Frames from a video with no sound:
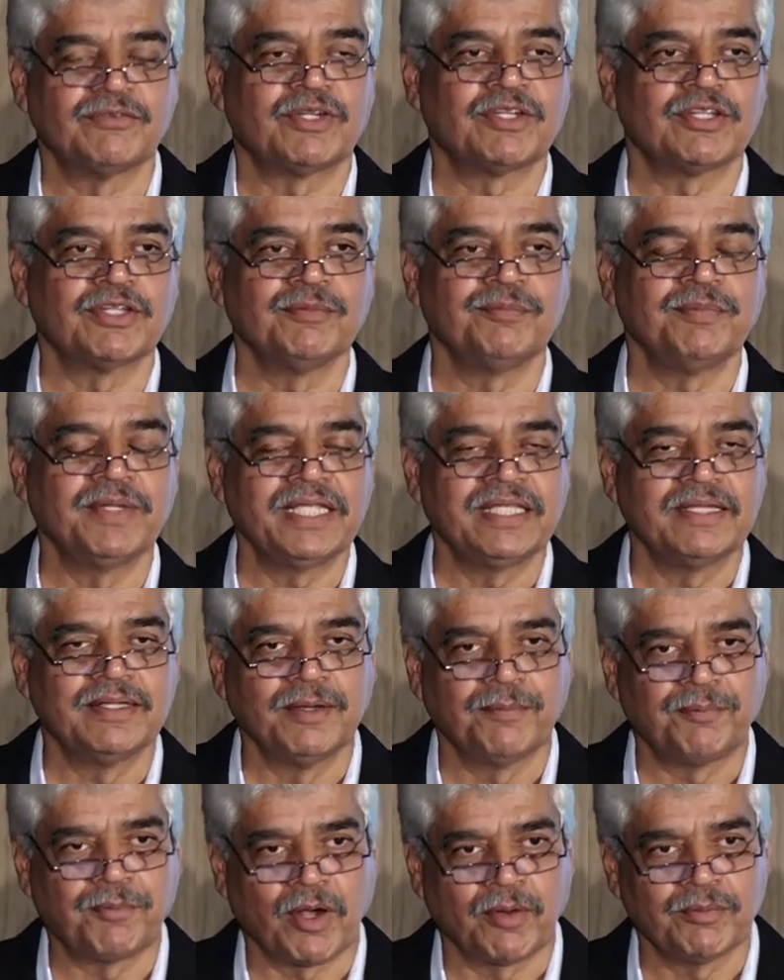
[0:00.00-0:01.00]
One of the big
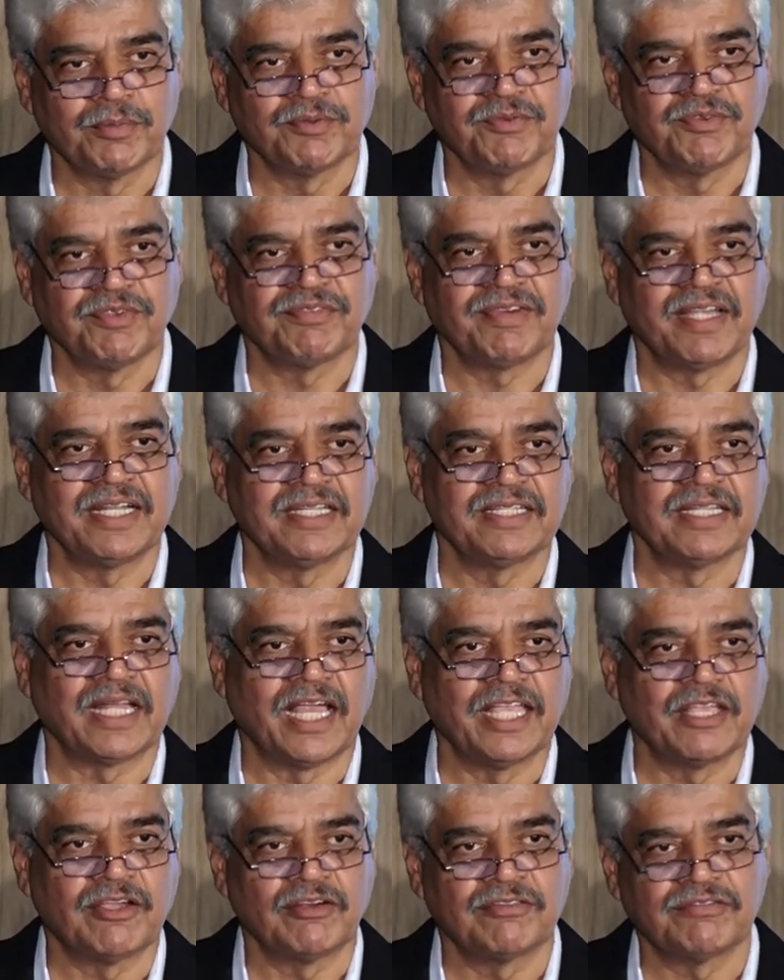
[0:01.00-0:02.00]
uh, problems we find in
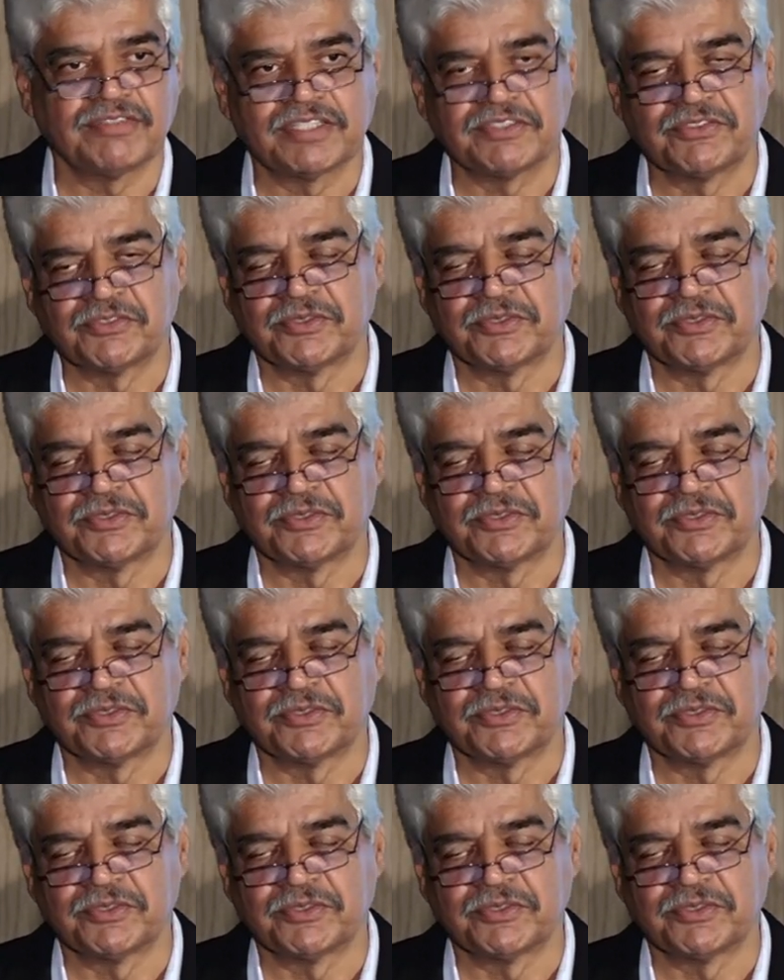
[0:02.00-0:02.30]
high conflict